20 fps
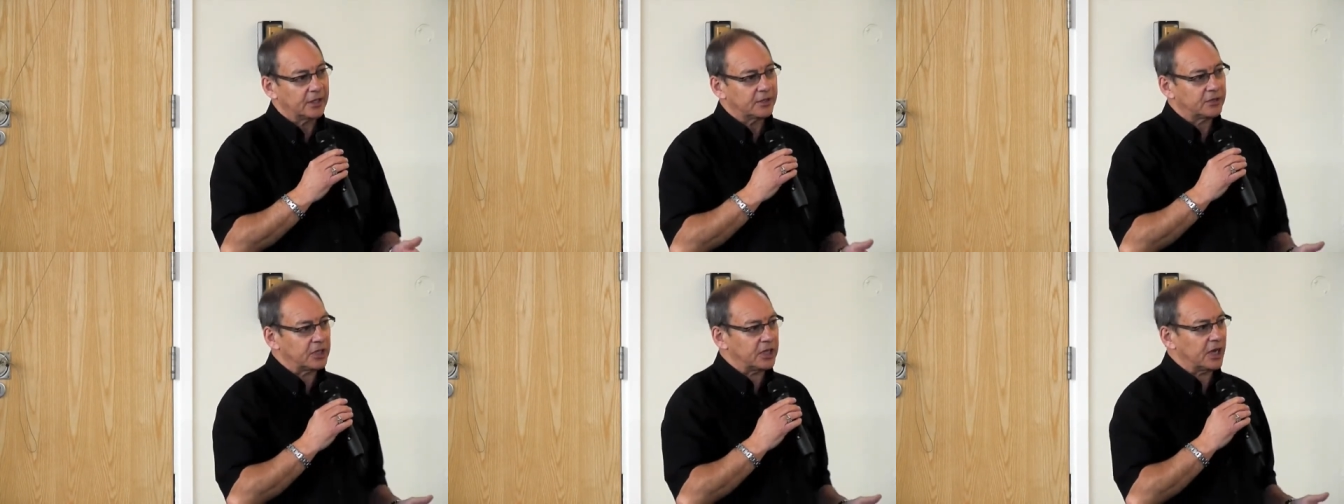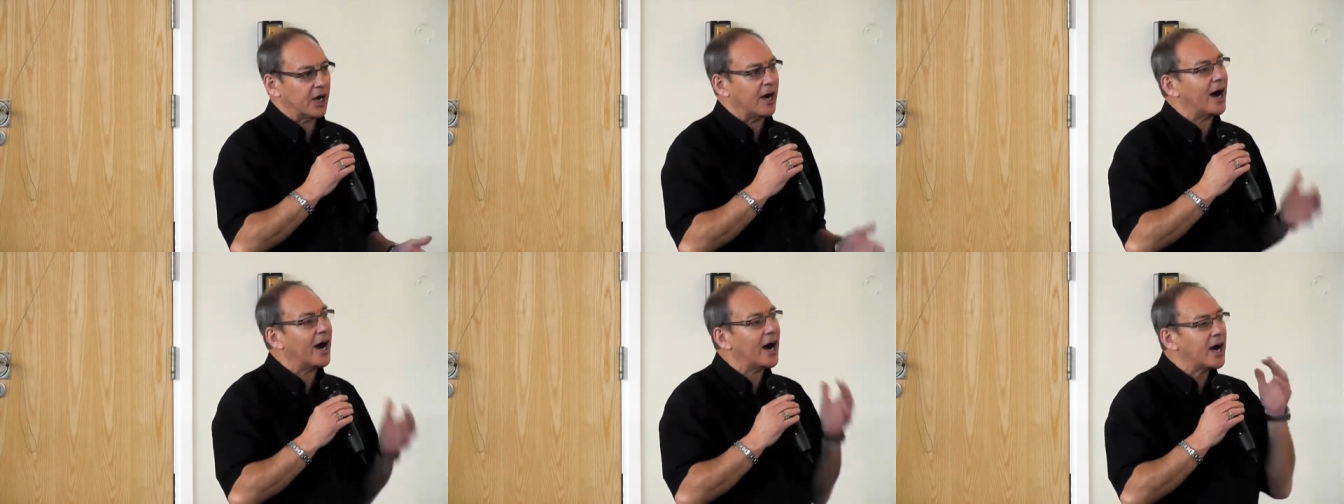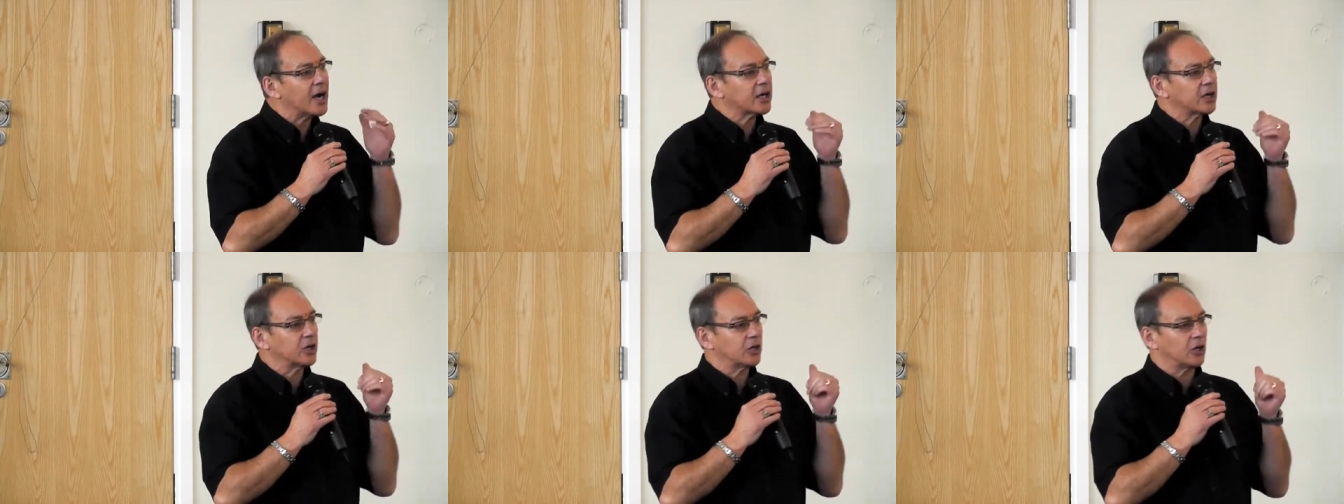The
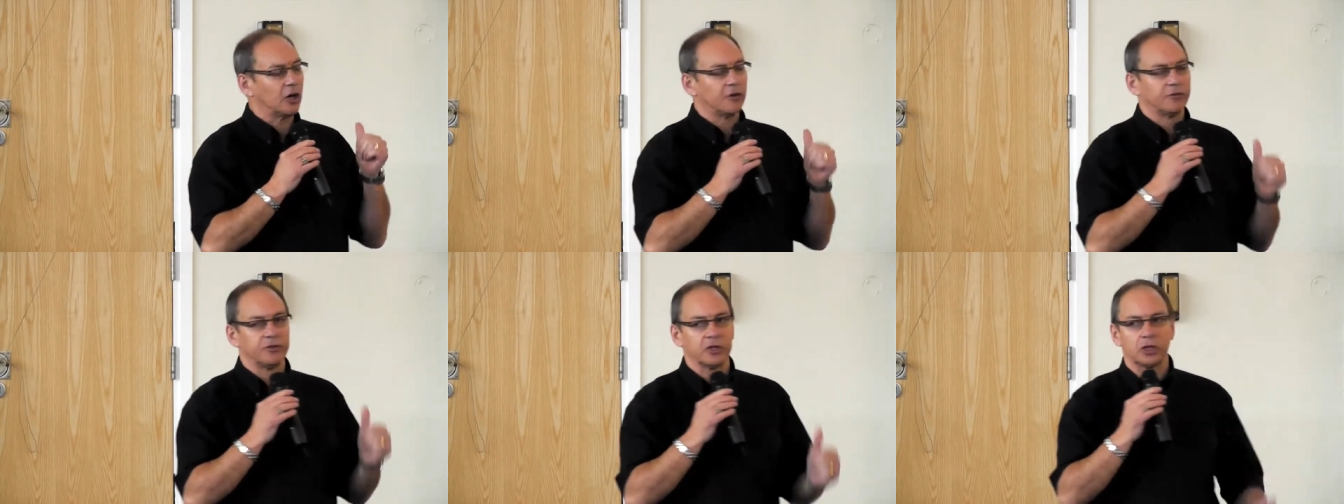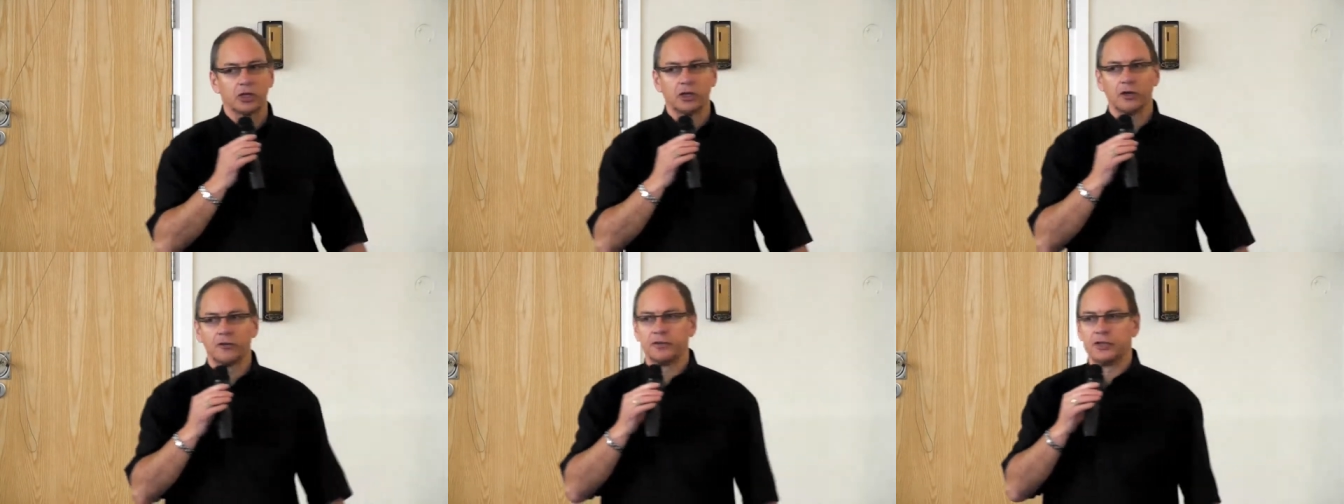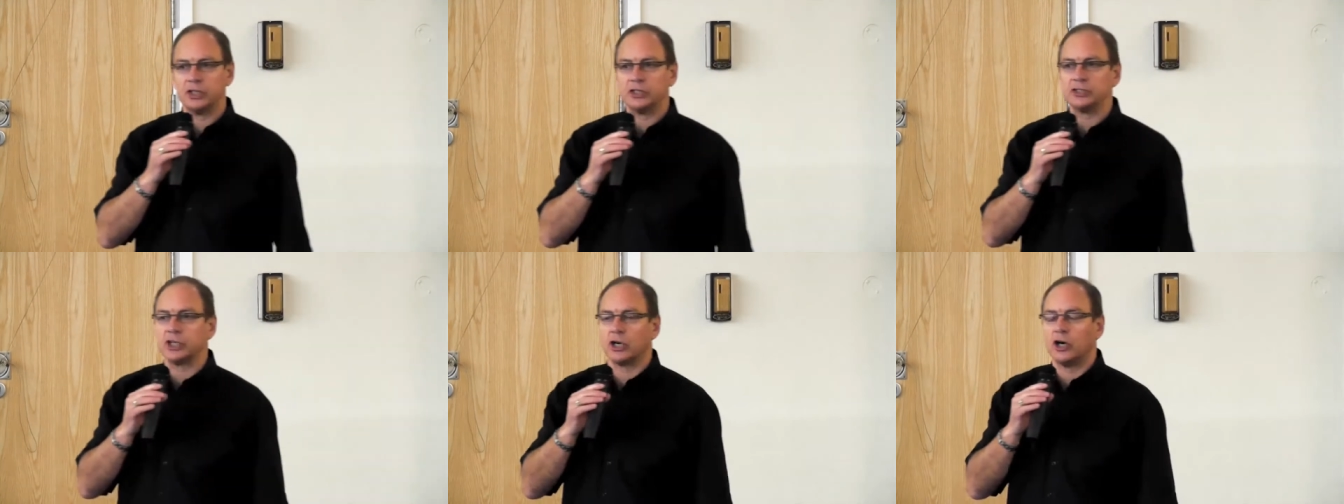Ark of the
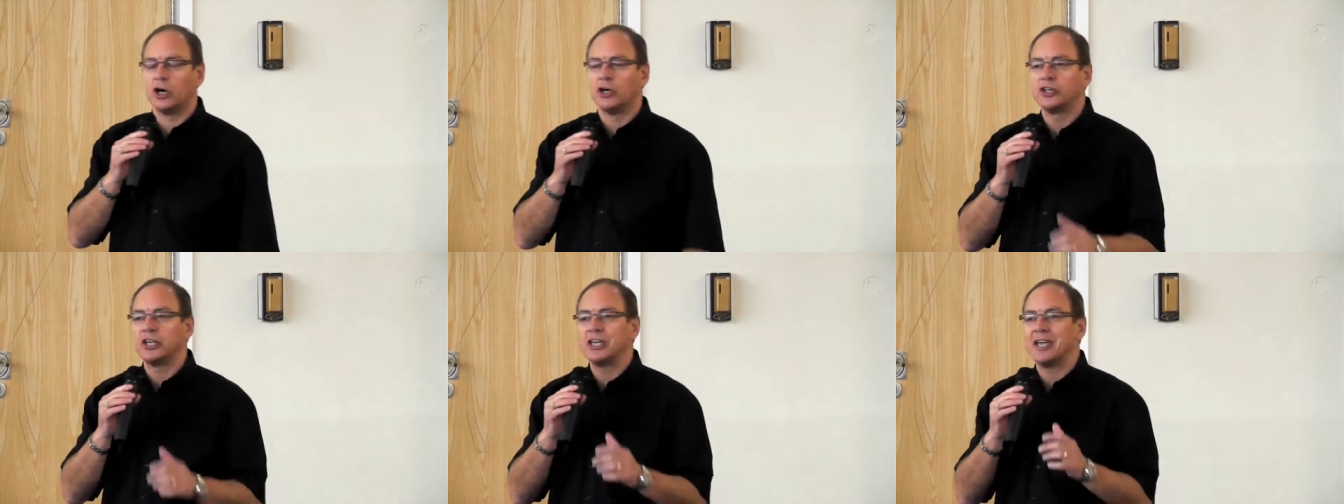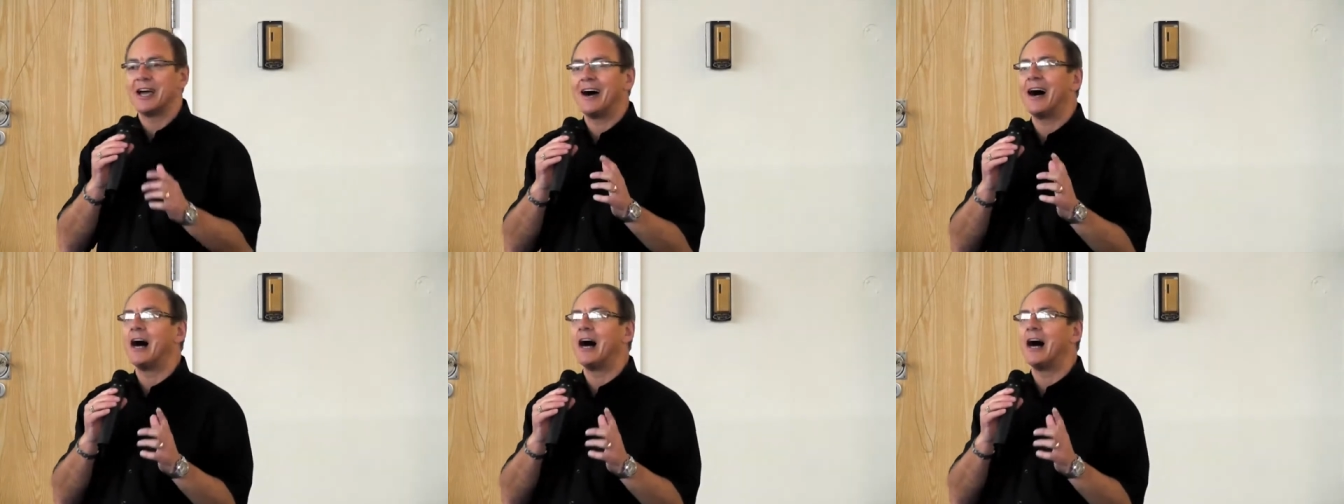Covenant or the